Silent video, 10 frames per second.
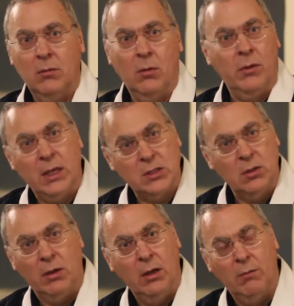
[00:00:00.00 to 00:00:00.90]
Well,
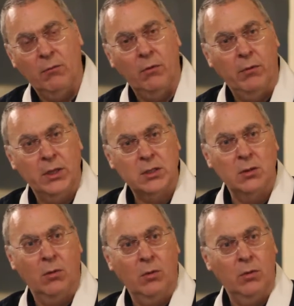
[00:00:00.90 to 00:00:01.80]
that's not helpful.
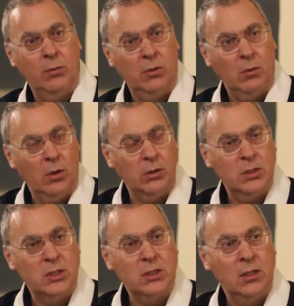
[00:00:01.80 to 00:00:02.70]
That's not what the Buddha
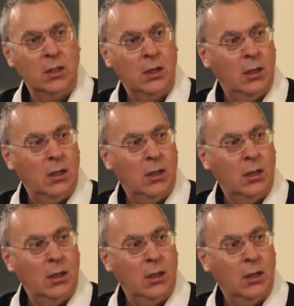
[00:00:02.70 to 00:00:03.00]
wants.